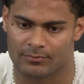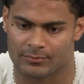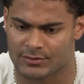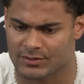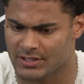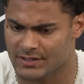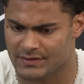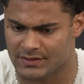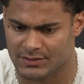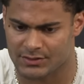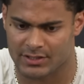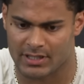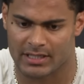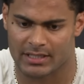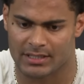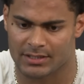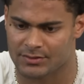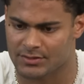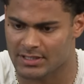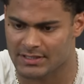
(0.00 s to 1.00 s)
trust the
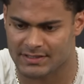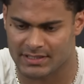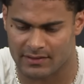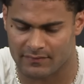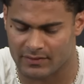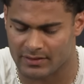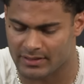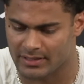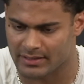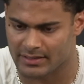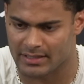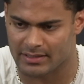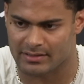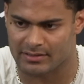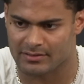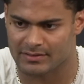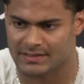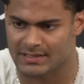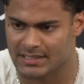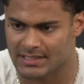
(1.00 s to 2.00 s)
training, trust everything that
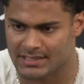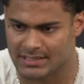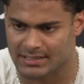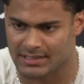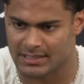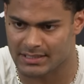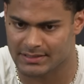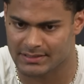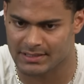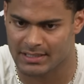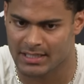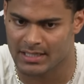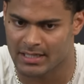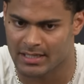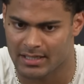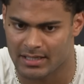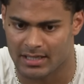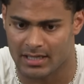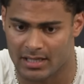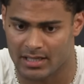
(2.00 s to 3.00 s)
they're teaching us,
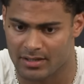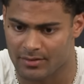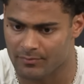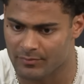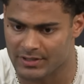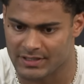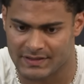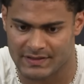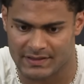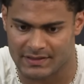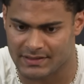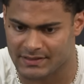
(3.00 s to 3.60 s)
and we see